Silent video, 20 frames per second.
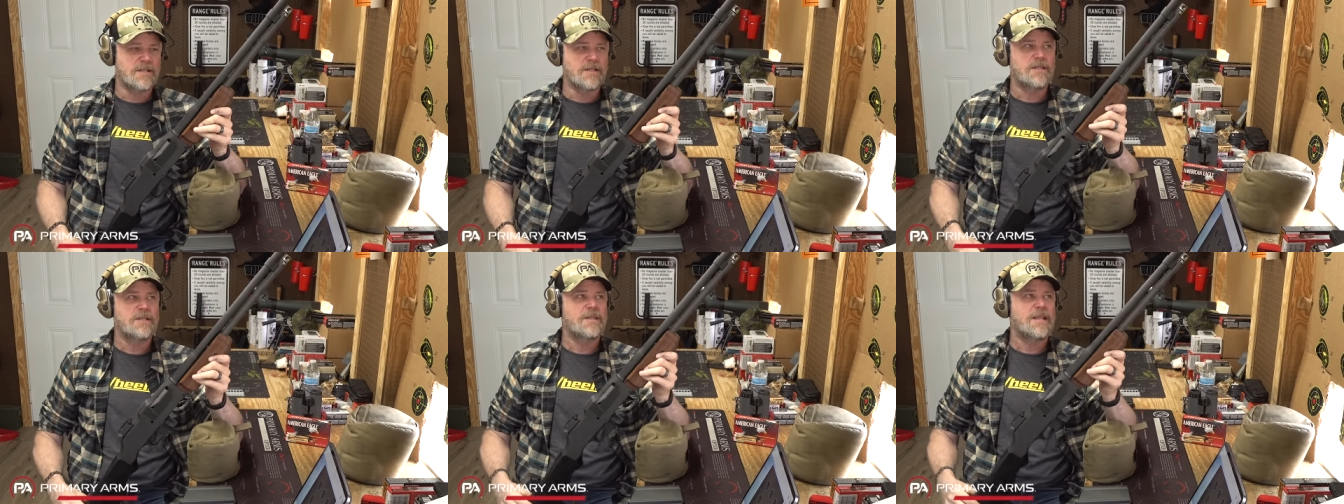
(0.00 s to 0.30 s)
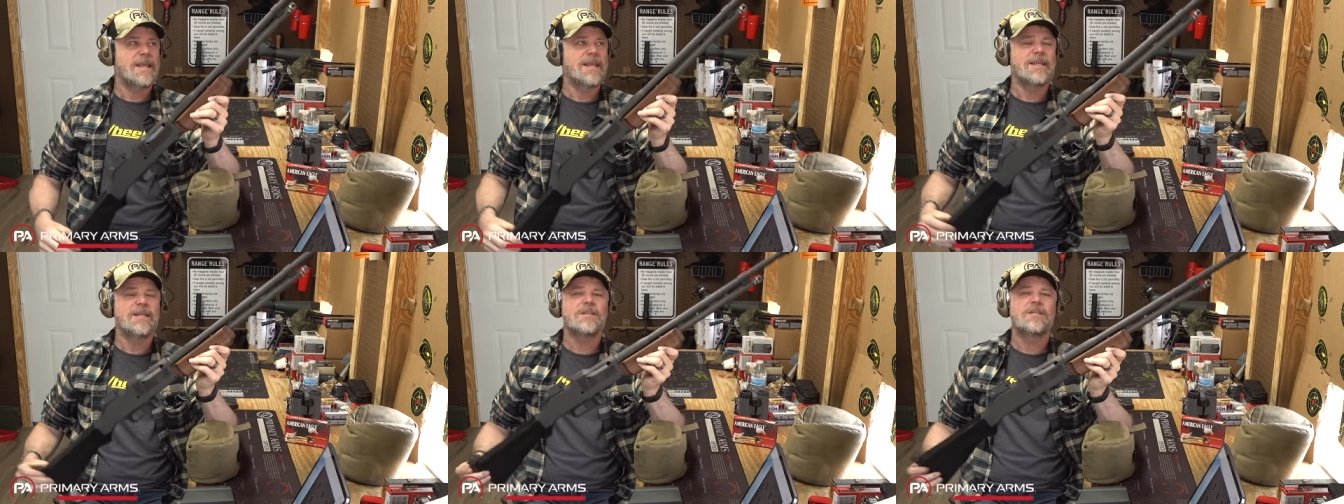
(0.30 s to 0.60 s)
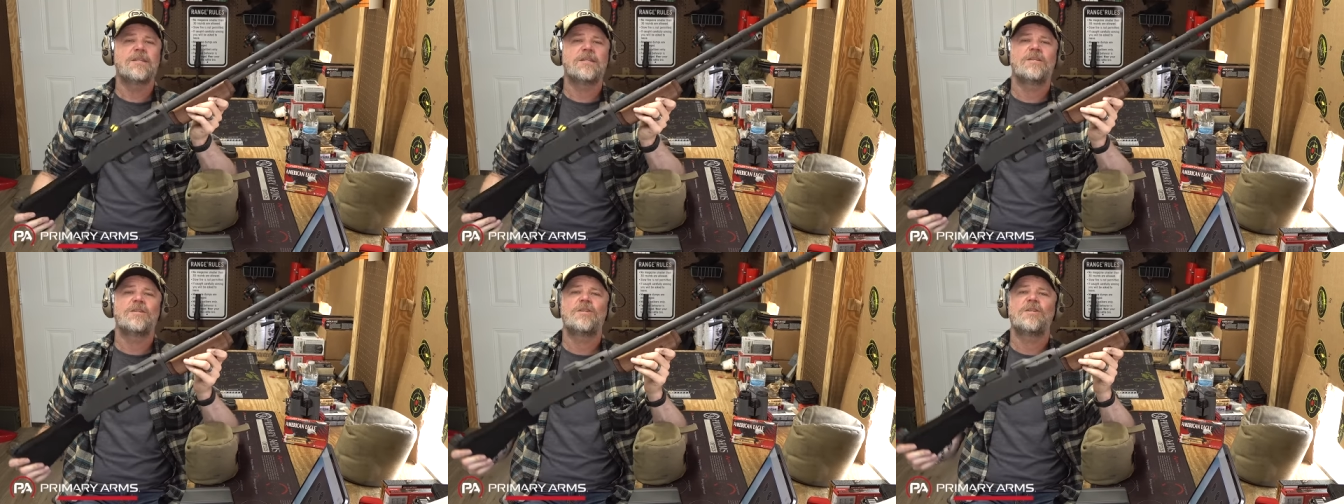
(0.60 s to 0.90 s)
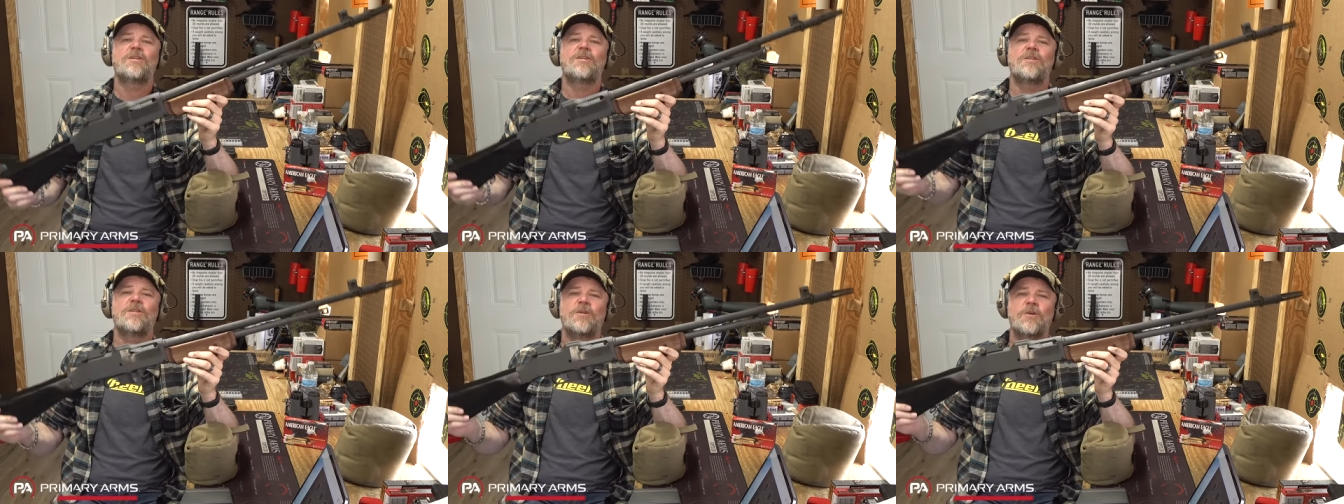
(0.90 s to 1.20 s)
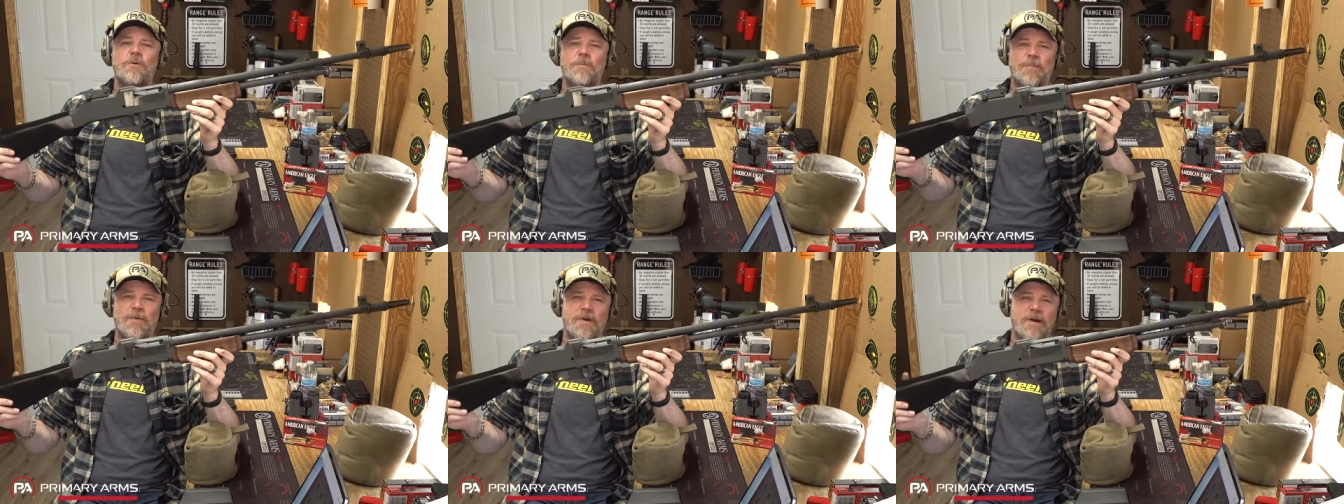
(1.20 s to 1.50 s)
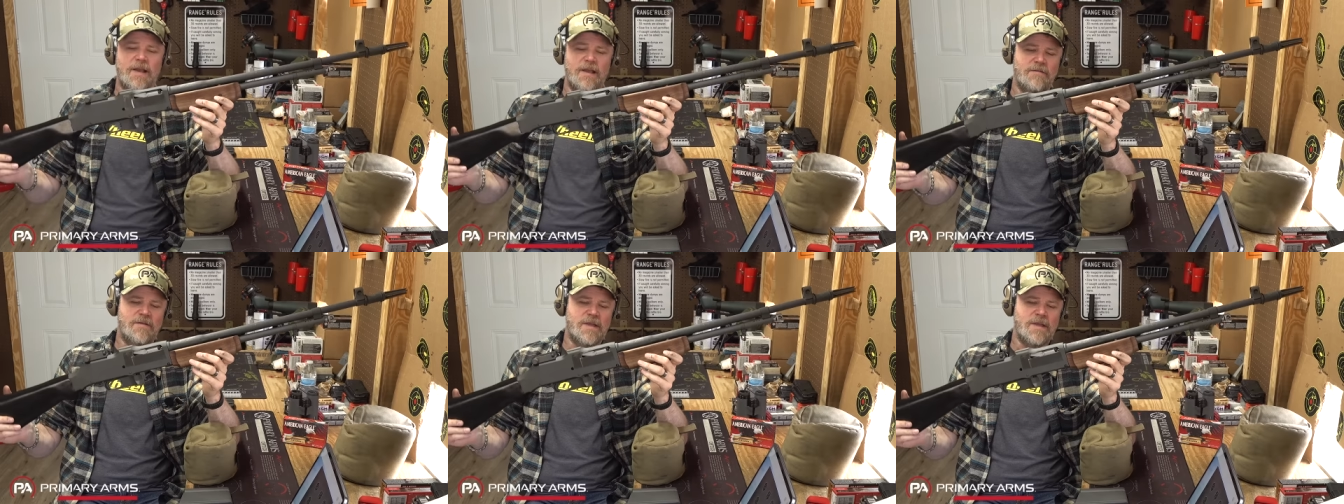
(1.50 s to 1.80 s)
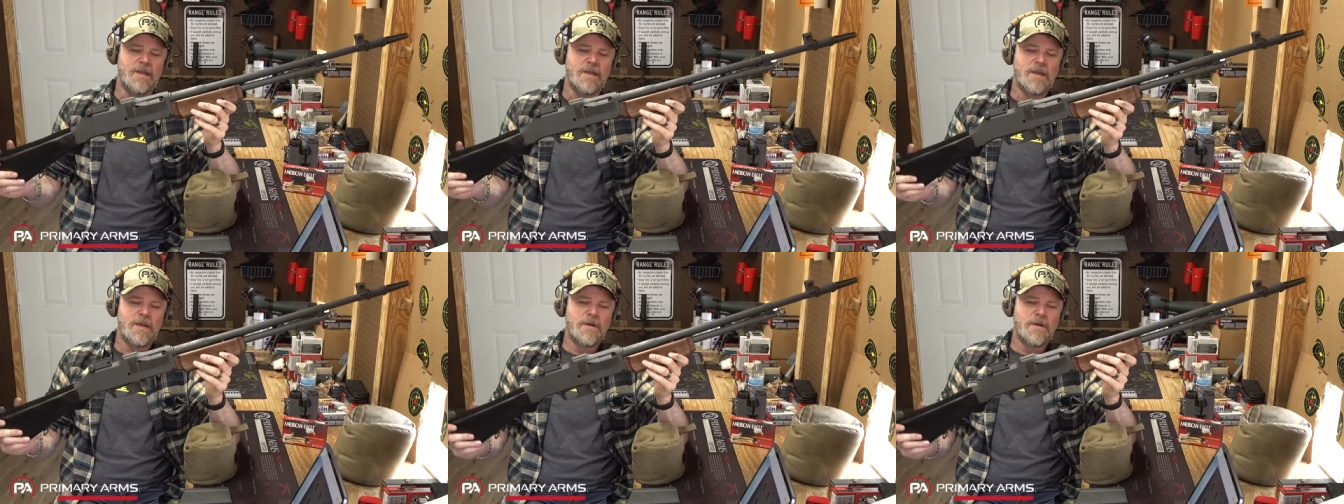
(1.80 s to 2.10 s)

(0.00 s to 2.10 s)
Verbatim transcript: This thing is super heavy,